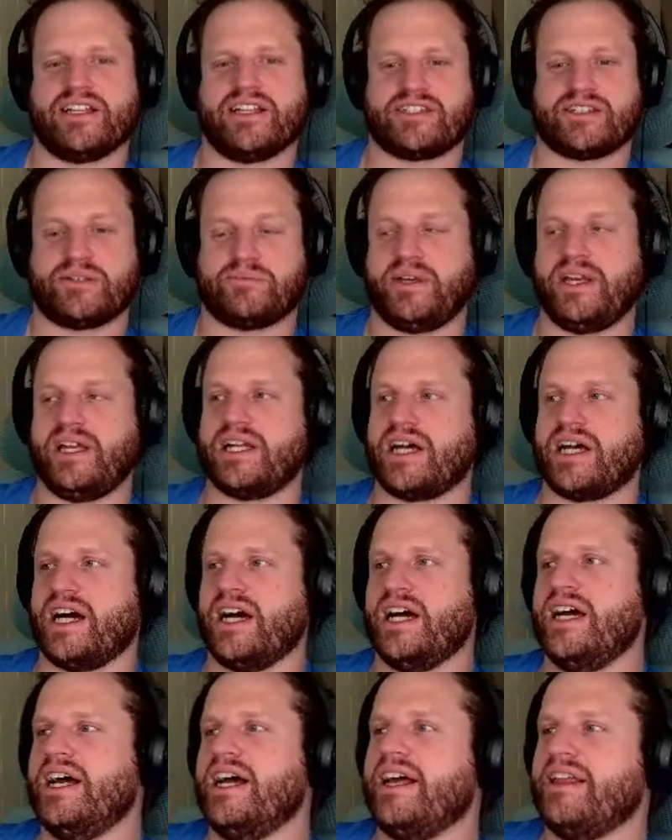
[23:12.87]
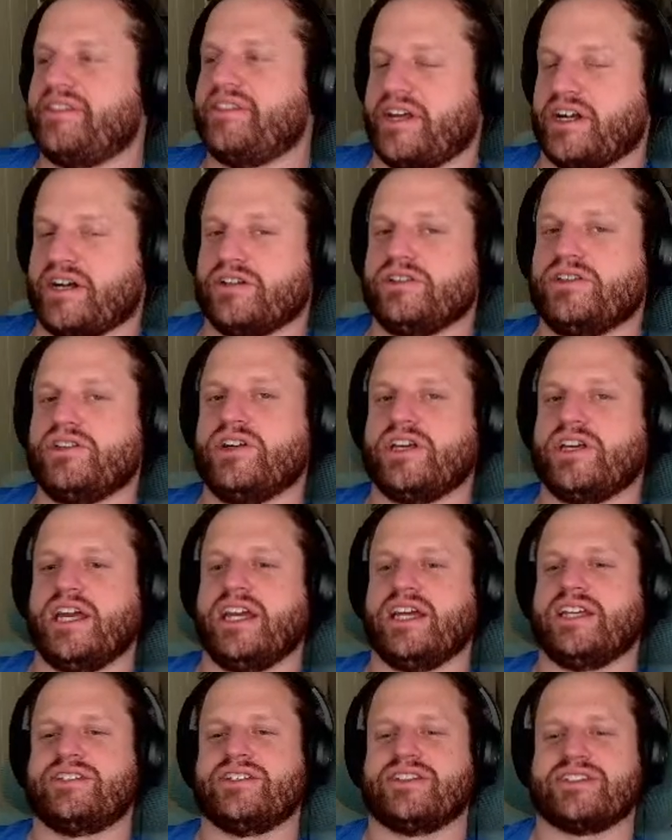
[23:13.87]
Sabina that are
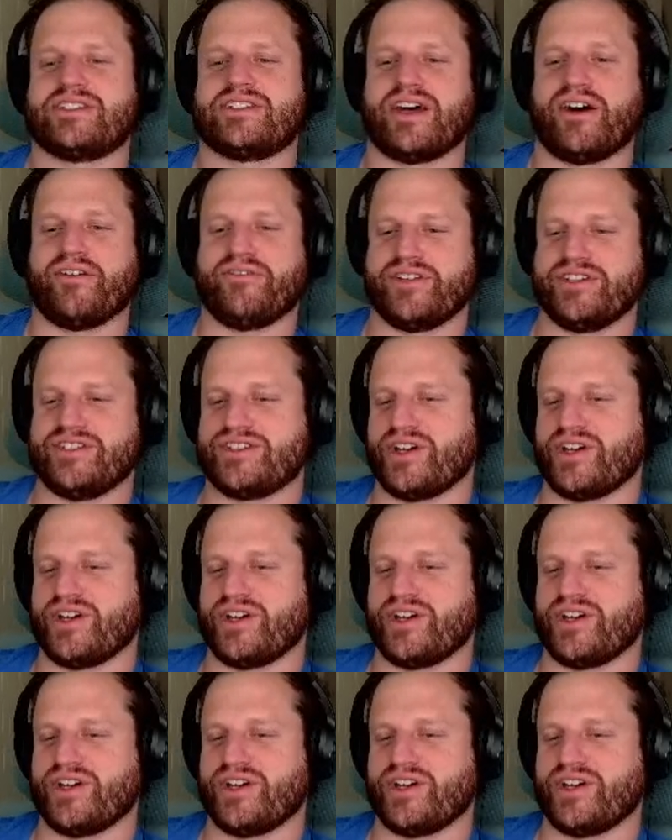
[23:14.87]
looking to the selfie.